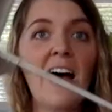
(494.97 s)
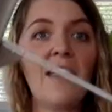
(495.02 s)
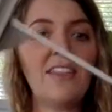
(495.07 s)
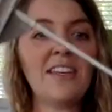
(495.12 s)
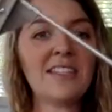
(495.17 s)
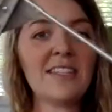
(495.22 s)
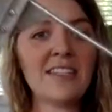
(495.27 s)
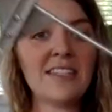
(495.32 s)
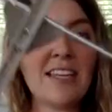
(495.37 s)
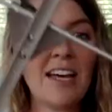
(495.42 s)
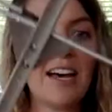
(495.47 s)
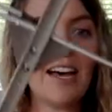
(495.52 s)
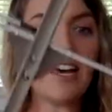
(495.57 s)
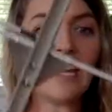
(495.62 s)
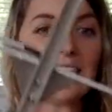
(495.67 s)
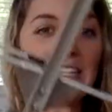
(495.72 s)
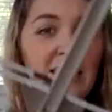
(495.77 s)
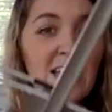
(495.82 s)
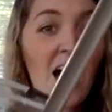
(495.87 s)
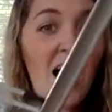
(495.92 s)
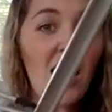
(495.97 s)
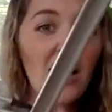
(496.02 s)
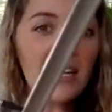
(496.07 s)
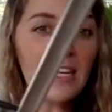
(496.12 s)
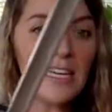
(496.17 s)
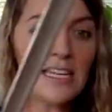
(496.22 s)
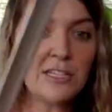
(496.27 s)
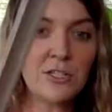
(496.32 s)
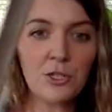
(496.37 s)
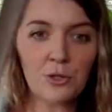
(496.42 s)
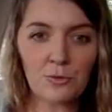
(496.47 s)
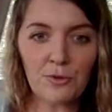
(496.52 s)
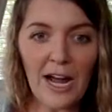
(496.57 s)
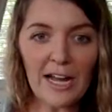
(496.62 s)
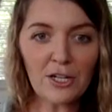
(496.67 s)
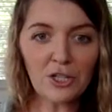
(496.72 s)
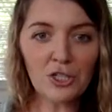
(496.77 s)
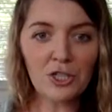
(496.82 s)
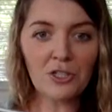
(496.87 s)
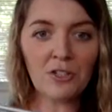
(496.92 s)
This is a Yagi
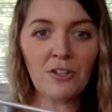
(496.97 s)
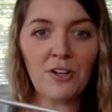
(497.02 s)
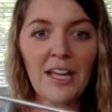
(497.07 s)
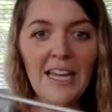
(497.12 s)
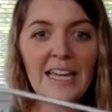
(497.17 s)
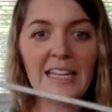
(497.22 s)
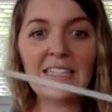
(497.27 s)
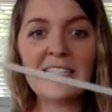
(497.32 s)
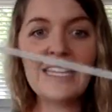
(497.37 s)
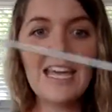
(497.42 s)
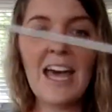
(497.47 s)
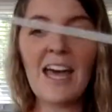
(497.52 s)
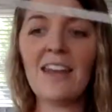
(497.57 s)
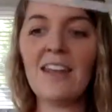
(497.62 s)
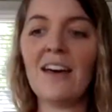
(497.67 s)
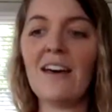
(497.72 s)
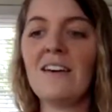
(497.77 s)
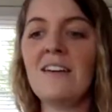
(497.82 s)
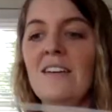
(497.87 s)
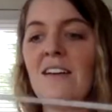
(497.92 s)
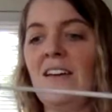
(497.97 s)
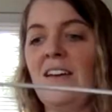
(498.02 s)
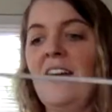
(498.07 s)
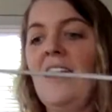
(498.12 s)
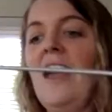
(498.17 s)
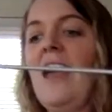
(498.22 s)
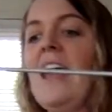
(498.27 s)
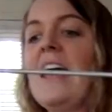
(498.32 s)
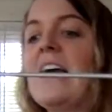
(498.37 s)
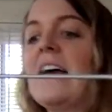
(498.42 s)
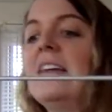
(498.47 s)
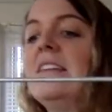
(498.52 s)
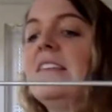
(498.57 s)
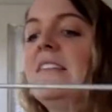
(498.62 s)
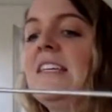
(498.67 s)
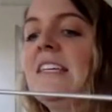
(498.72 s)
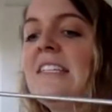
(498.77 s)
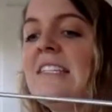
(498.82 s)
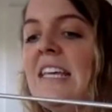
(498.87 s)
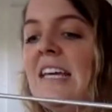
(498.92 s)
directional antenna, and
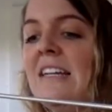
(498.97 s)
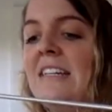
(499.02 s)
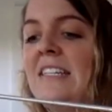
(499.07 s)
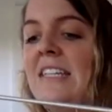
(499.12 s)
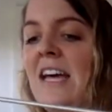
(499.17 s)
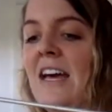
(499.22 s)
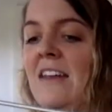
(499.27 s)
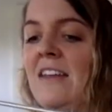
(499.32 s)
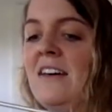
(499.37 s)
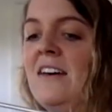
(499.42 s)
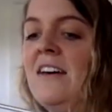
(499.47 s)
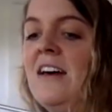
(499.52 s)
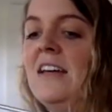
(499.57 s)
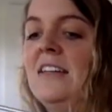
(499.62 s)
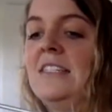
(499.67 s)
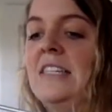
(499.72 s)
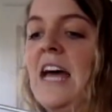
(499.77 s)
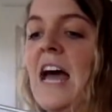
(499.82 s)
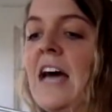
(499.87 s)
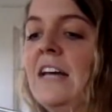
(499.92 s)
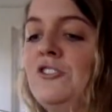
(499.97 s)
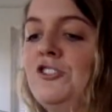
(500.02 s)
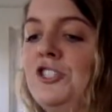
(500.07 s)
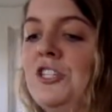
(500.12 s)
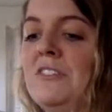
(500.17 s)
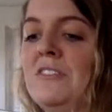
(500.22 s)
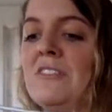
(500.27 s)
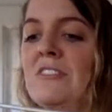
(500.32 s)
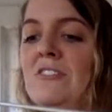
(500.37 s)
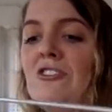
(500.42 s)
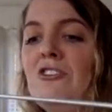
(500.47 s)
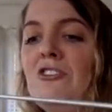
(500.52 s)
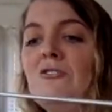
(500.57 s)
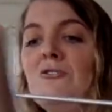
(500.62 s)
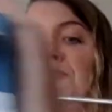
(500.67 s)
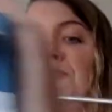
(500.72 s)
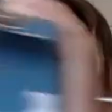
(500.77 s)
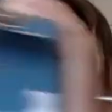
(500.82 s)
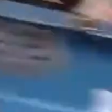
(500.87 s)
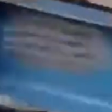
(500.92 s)
this antenna attaches
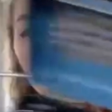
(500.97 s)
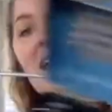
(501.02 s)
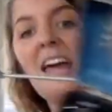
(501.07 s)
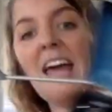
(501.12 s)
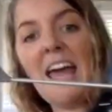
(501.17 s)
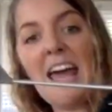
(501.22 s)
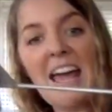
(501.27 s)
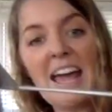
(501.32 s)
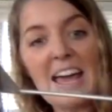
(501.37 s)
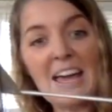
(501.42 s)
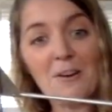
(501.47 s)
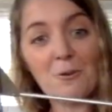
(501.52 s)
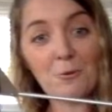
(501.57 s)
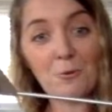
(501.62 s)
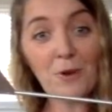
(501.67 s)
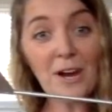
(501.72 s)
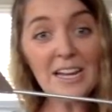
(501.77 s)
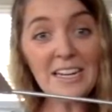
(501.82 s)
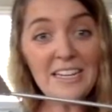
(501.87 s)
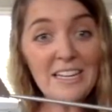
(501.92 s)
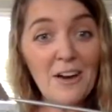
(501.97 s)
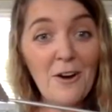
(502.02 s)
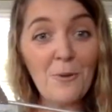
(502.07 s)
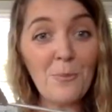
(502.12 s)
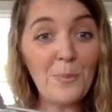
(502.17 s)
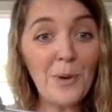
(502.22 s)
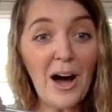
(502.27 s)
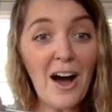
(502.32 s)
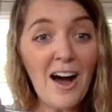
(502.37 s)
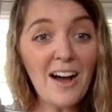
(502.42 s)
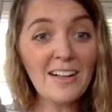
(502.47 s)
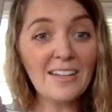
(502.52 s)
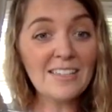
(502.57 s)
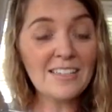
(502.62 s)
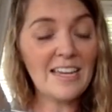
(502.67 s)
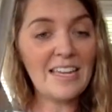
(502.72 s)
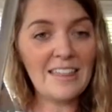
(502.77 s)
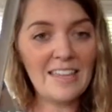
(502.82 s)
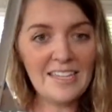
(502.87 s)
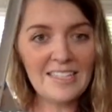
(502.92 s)
to a radio box
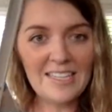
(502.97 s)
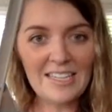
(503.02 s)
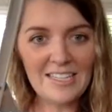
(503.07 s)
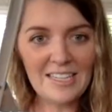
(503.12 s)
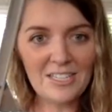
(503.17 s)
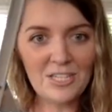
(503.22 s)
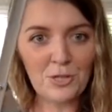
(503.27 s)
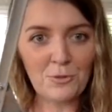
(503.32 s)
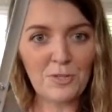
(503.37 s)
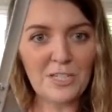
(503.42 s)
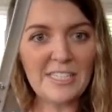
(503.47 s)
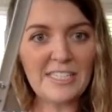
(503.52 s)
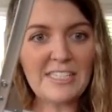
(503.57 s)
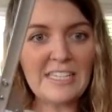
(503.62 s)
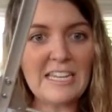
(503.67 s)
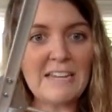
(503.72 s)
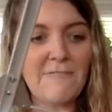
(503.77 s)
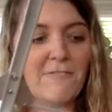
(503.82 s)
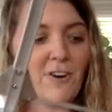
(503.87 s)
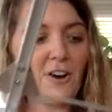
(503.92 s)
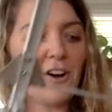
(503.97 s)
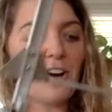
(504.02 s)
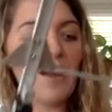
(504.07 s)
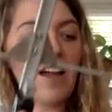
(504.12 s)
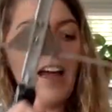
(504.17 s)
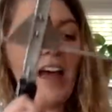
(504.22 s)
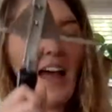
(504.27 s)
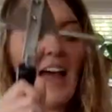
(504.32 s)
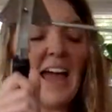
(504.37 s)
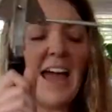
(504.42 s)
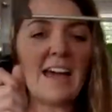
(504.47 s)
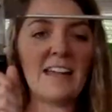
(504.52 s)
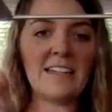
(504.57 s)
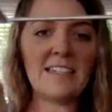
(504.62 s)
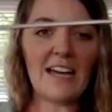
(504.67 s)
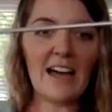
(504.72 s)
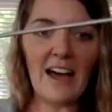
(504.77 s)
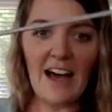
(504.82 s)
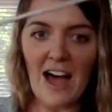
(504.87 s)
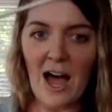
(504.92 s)
like this. This is a receiver, and
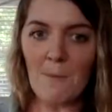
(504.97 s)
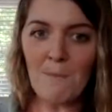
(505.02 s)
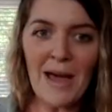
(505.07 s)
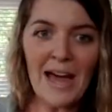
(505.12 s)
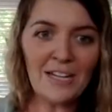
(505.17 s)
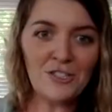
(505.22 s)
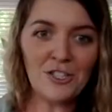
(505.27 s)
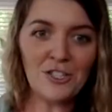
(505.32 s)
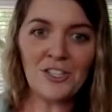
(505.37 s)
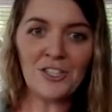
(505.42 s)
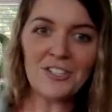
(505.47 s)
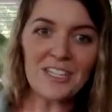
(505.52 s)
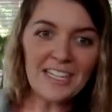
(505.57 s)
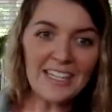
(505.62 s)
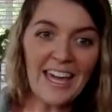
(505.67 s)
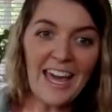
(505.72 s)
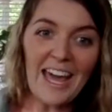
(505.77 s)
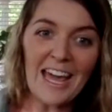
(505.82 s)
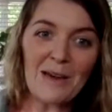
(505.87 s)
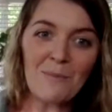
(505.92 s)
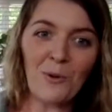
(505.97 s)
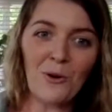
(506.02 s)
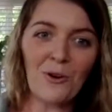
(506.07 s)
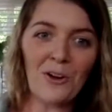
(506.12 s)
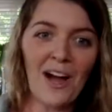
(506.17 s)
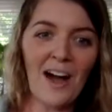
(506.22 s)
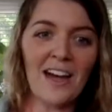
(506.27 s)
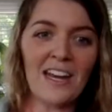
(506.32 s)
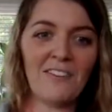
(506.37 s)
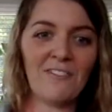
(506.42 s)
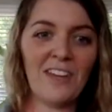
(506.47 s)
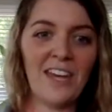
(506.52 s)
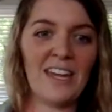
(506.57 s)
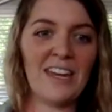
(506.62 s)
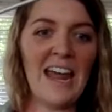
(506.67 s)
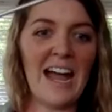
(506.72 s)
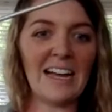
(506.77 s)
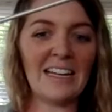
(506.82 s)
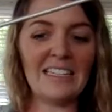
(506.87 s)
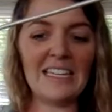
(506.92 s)
imagine there's a cable kind of
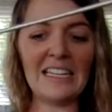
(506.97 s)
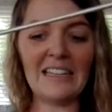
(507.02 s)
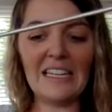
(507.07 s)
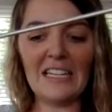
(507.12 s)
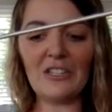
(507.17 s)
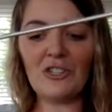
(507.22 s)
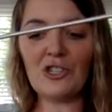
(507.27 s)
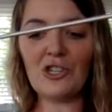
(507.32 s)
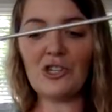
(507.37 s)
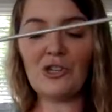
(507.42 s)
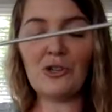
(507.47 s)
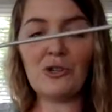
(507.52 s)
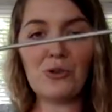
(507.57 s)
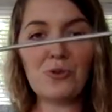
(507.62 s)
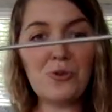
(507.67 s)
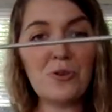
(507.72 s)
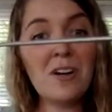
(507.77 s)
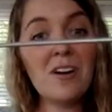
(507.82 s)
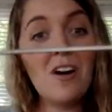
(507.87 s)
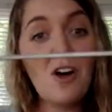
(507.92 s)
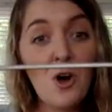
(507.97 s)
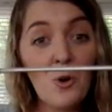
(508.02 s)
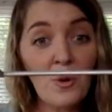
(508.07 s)
connecting these two.